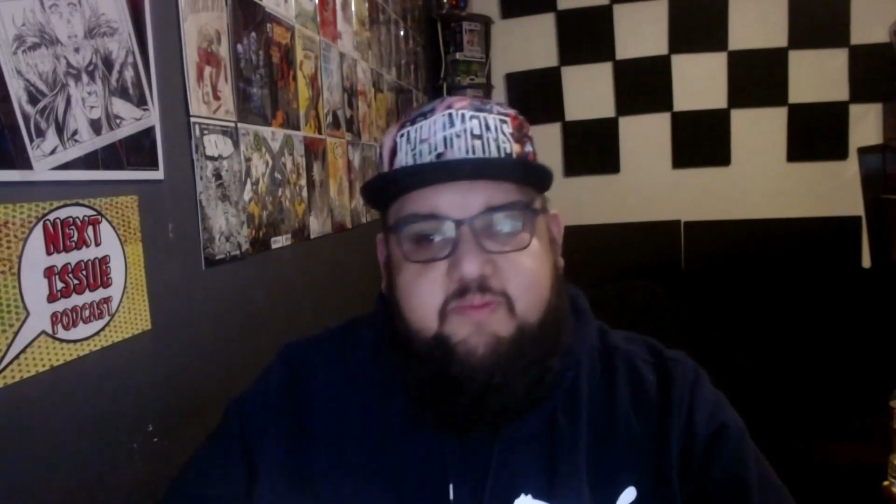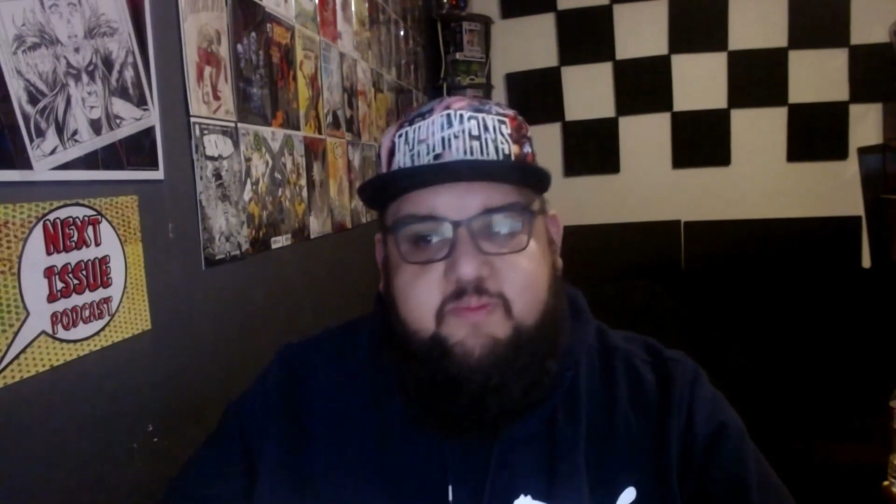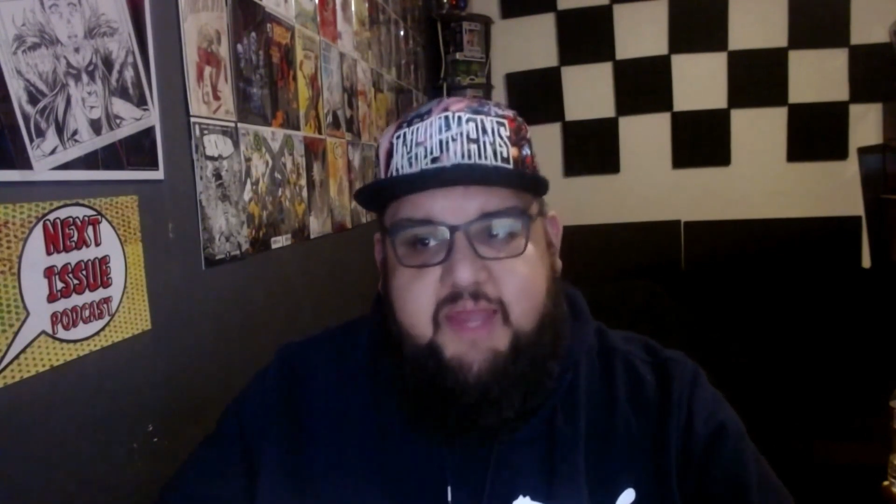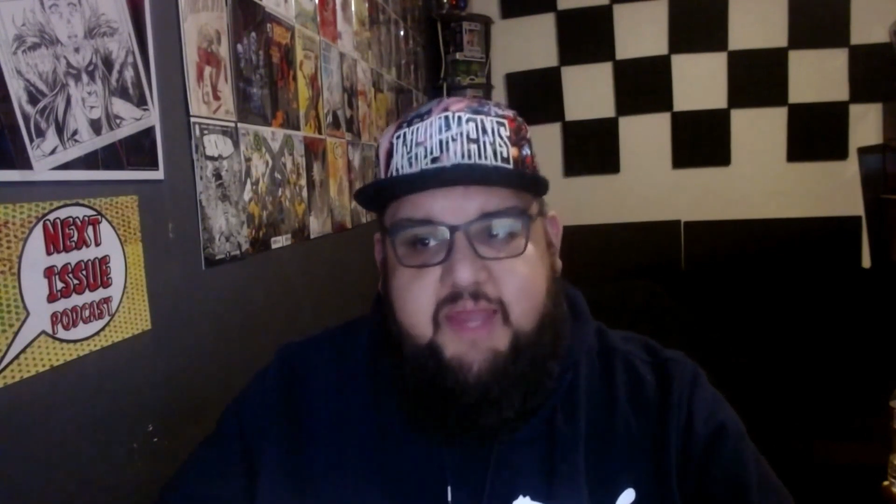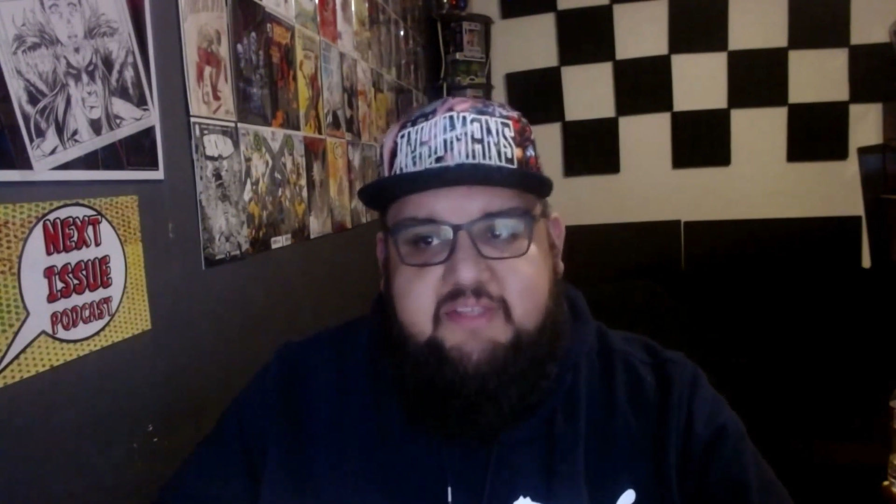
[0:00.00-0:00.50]

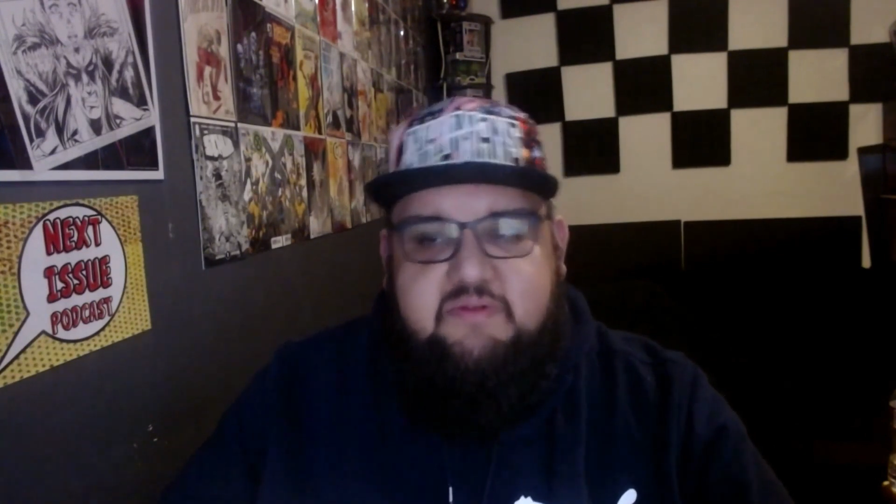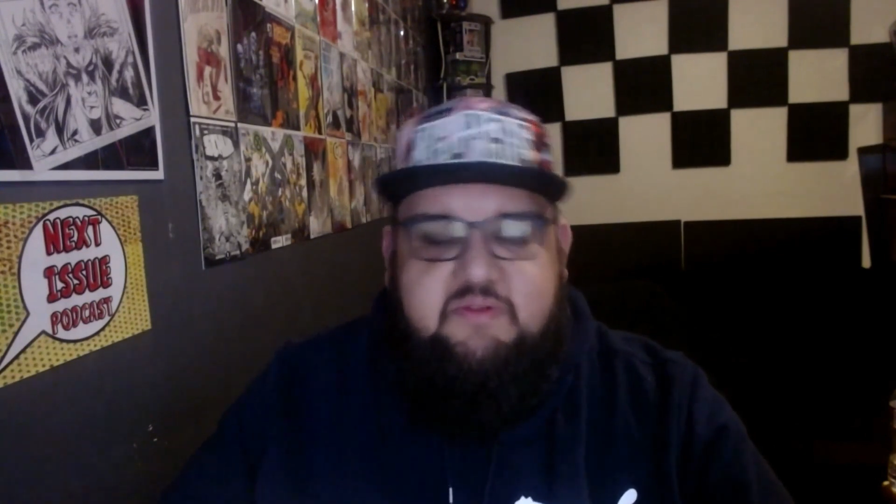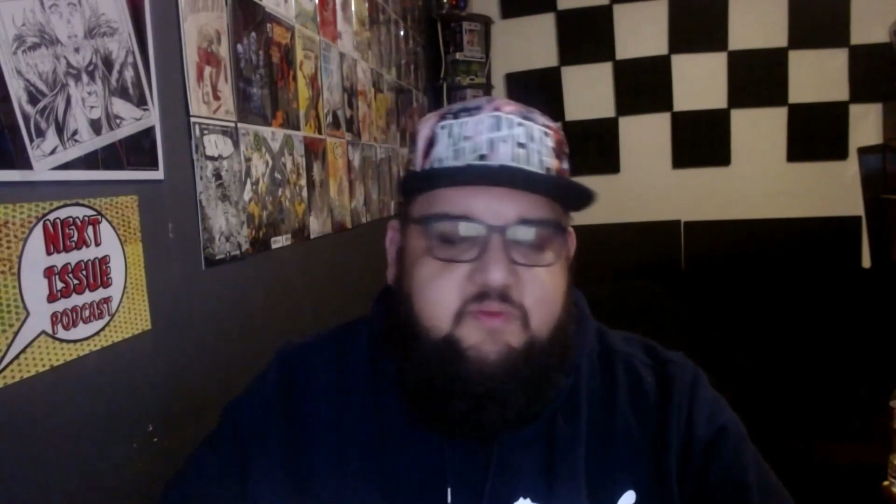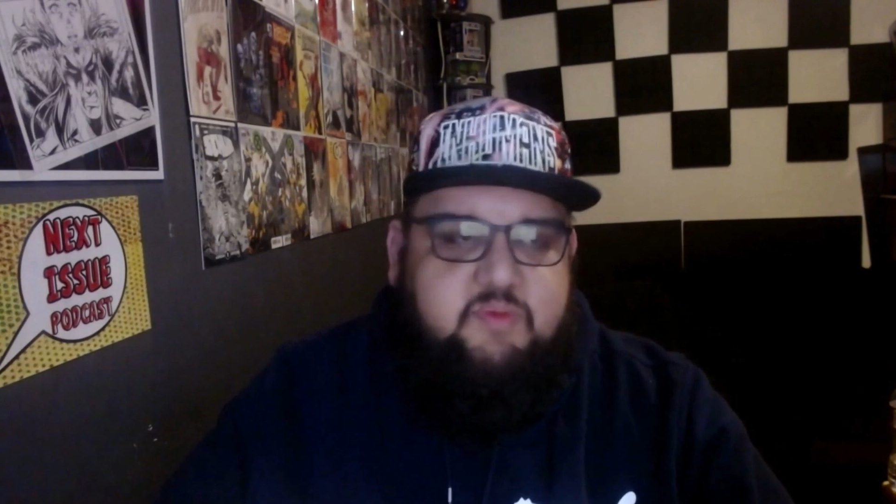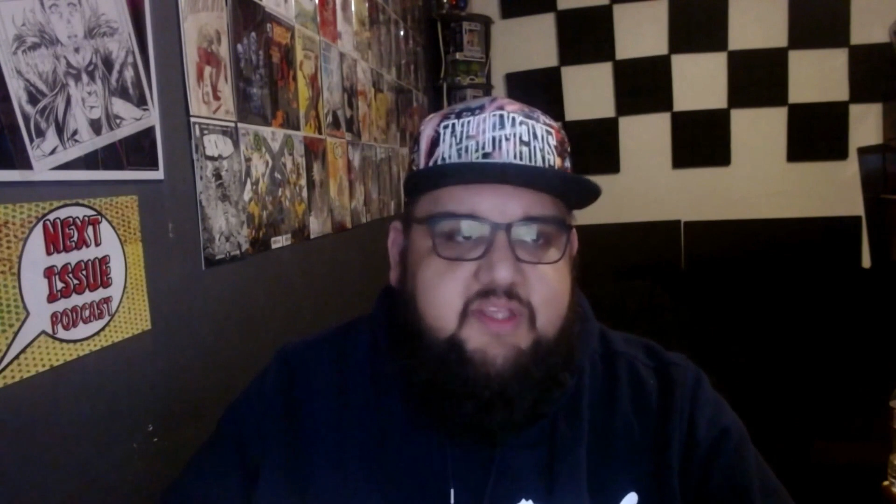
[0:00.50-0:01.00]
past or
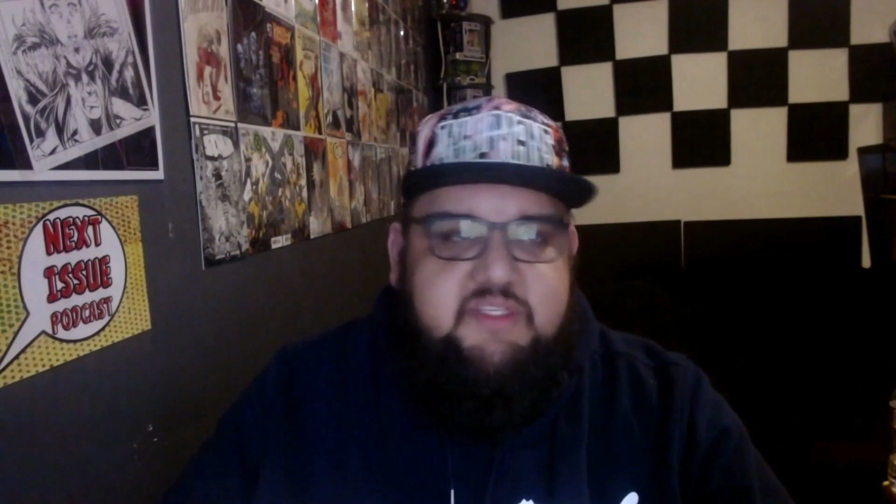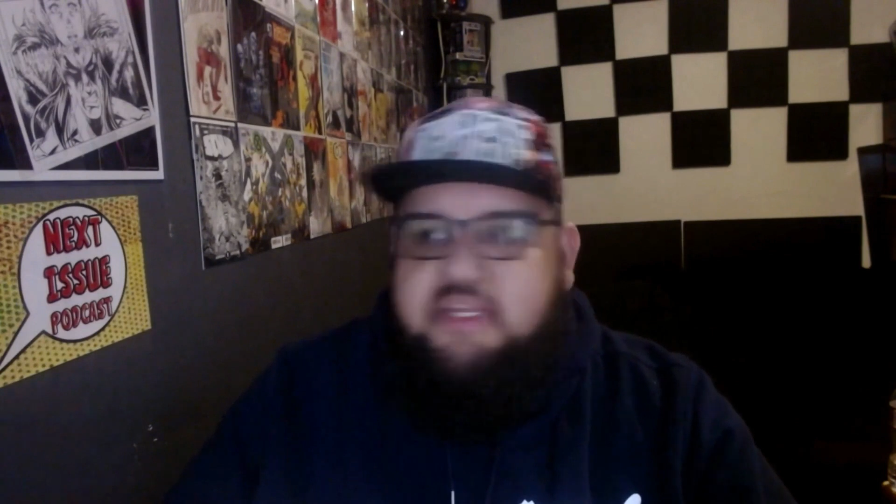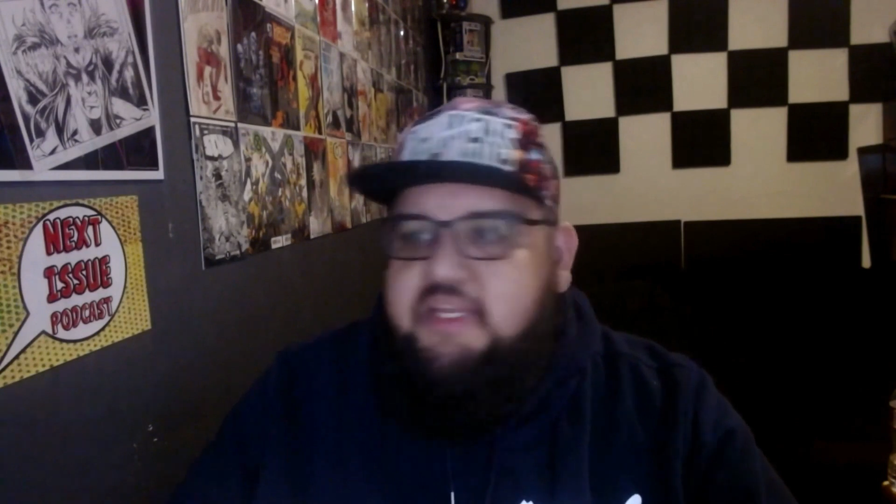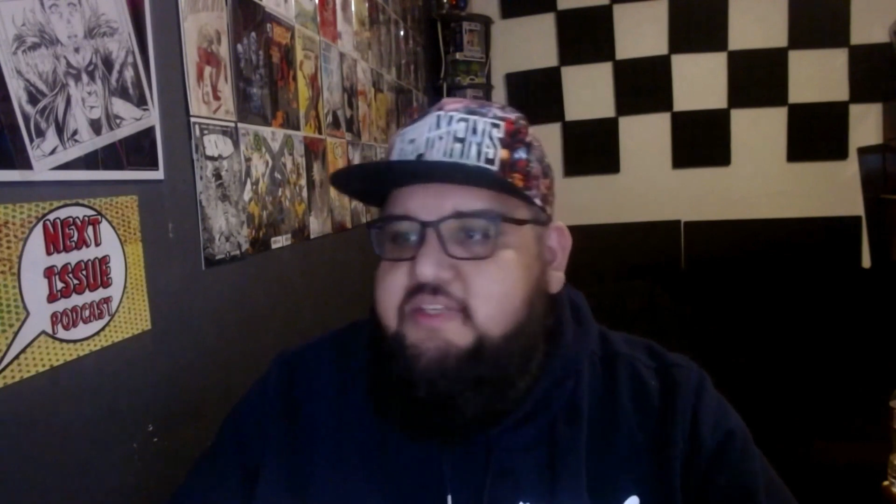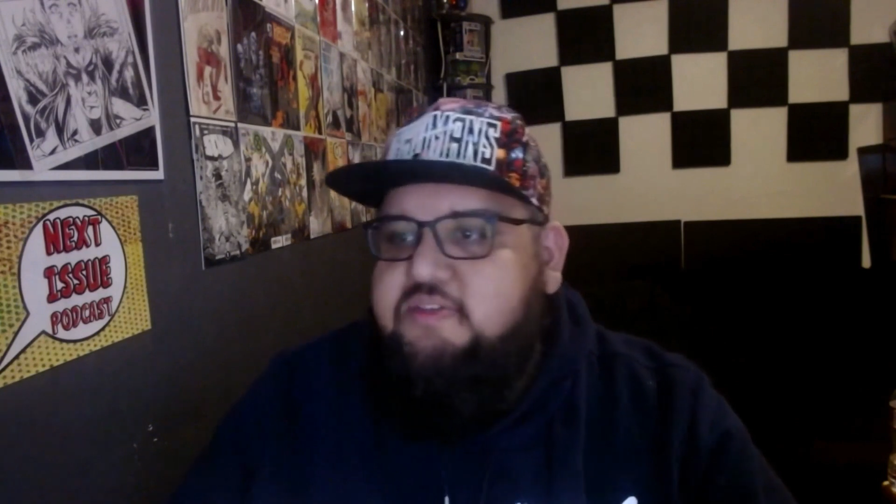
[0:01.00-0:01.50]
the present,
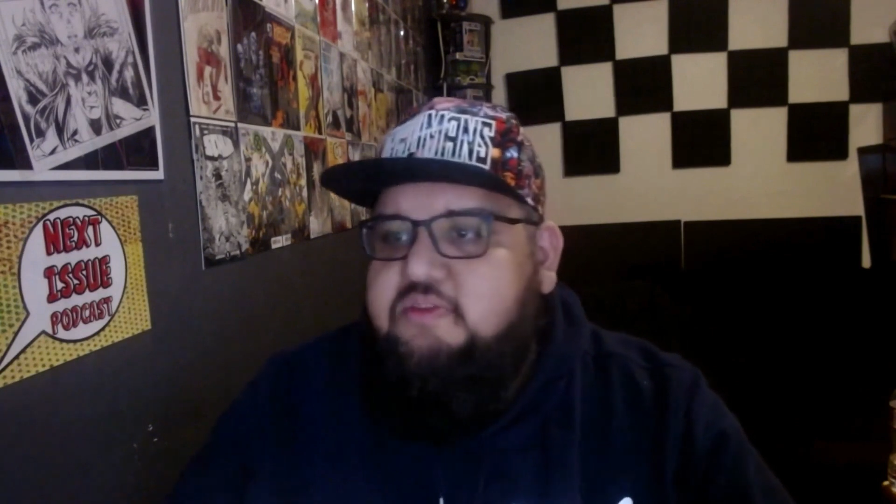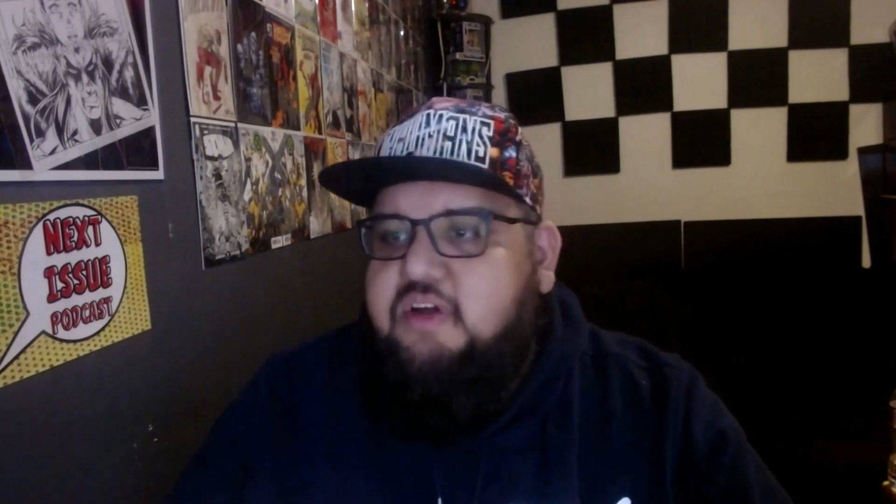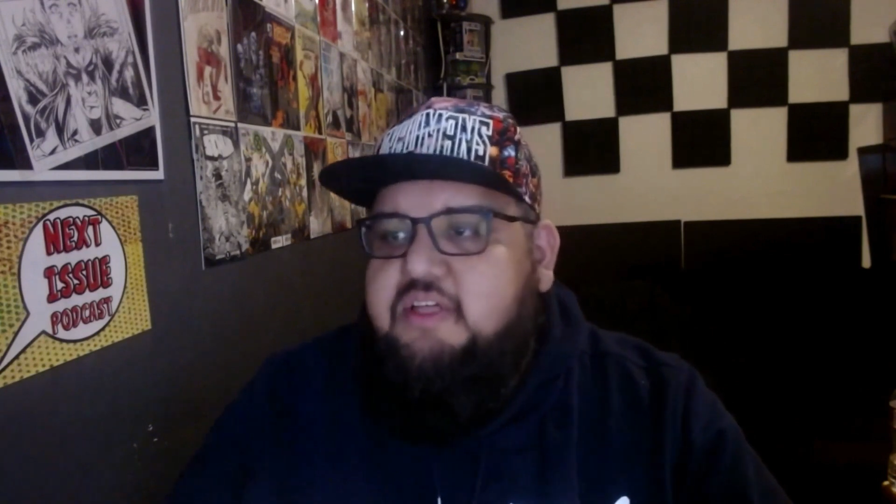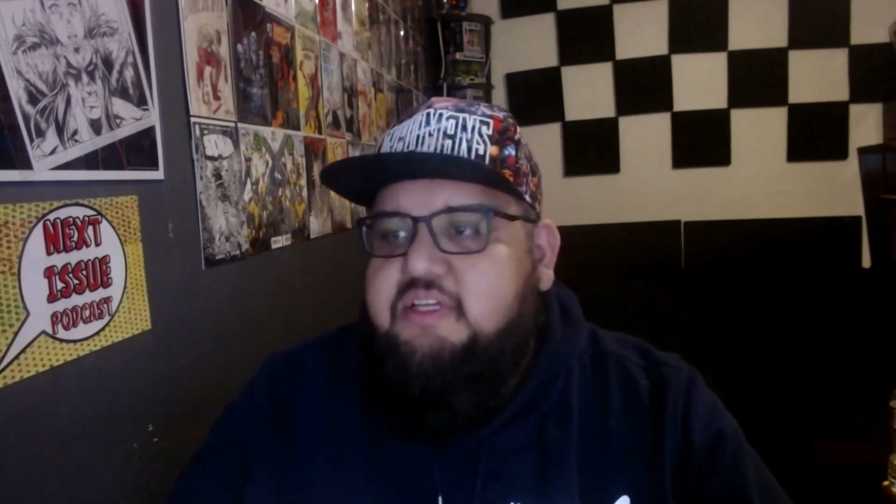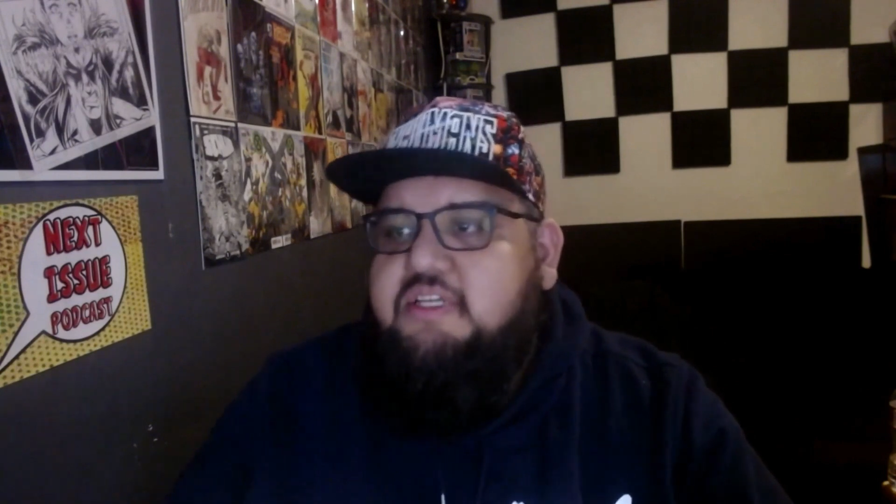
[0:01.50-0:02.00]
I guess you
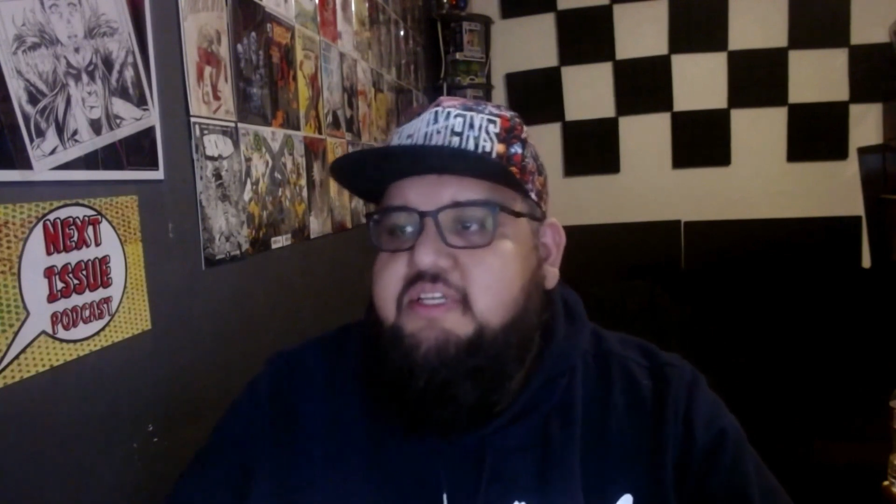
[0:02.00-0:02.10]
call it.